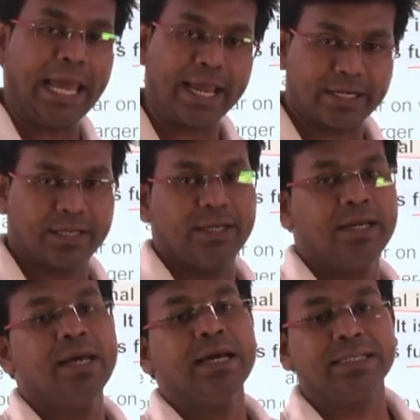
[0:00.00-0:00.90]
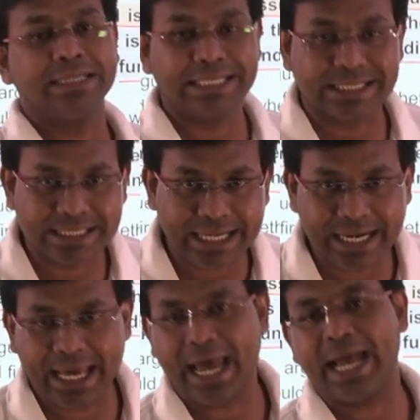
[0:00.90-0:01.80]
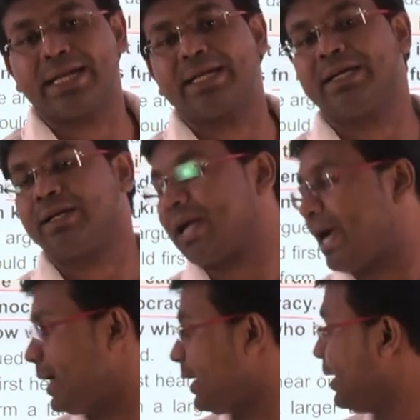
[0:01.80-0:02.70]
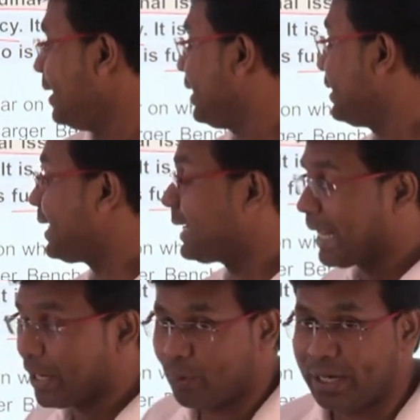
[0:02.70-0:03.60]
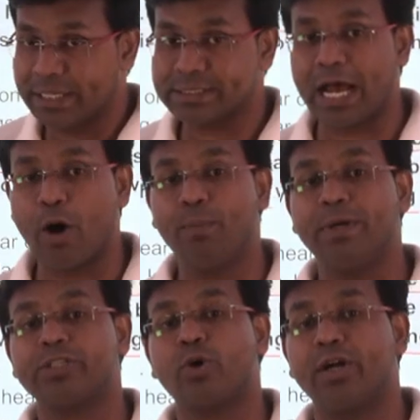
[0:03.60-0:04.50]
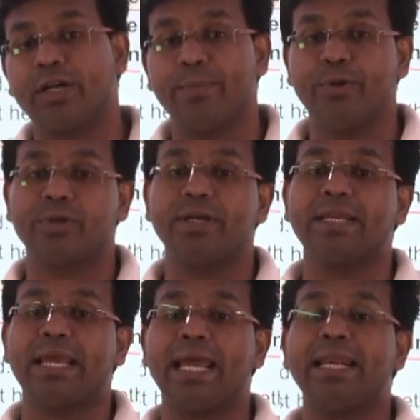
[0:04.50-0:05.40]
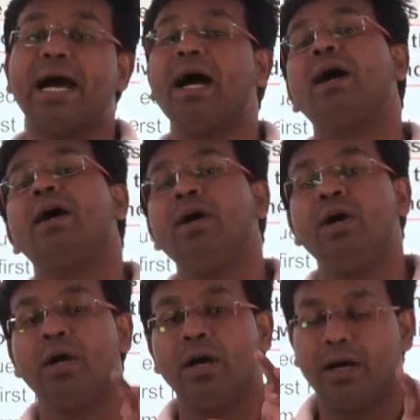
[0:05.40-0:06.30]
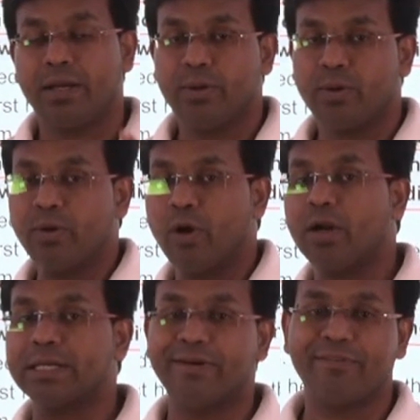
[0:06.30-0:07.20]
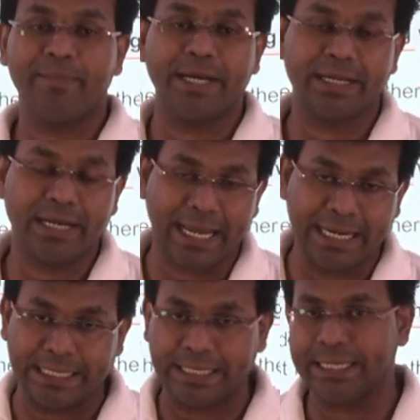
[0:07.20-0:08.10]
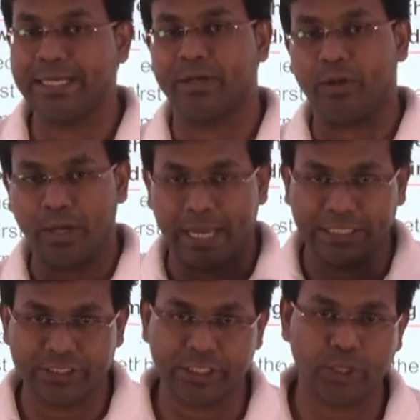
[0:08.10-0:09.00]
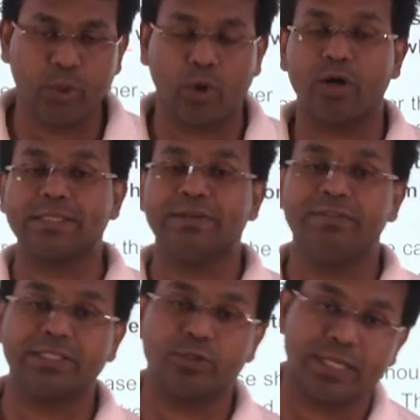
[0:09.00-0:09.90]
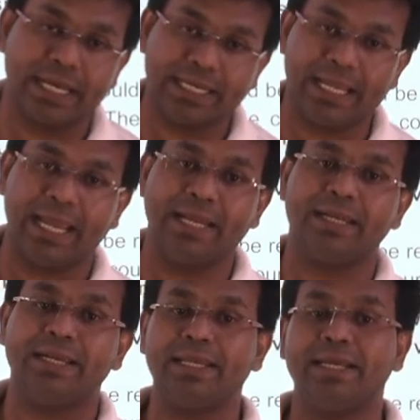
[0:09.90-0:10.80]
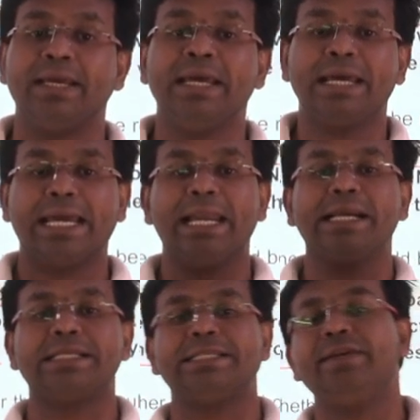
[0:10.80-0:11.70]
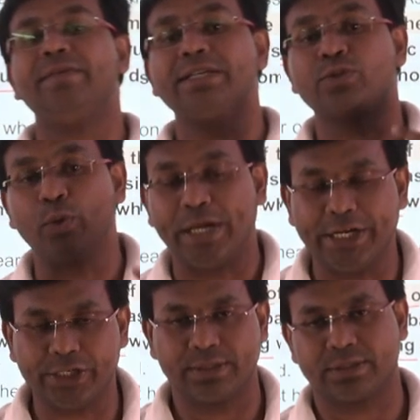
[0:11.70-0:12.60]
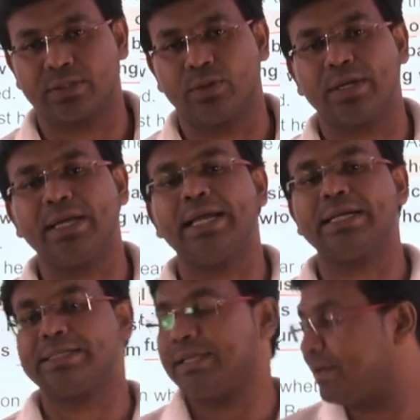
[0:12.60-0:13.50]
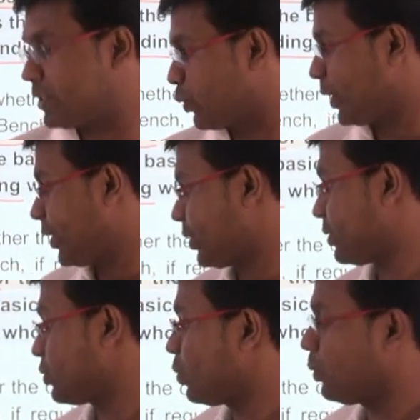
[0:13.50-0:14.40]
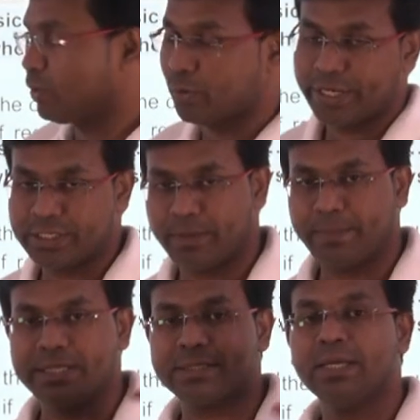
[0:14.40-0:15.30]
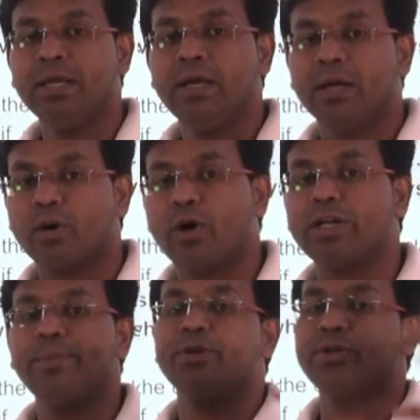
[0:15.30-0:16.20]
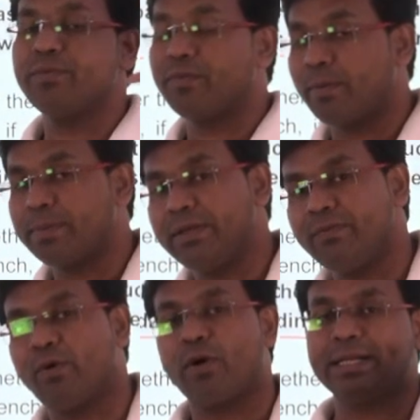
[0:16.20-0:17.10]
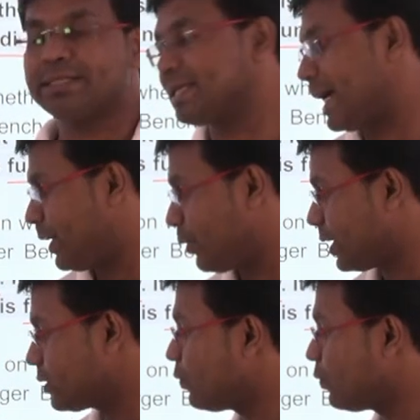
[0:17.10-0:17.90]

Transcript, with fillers: Act. This is an act, right, that regulates how much contribution can you know, non-governmental entity, NGO or civil society entity can receive as donations, okay, can receive as donations. So donation means contribution from the foreign side, okay.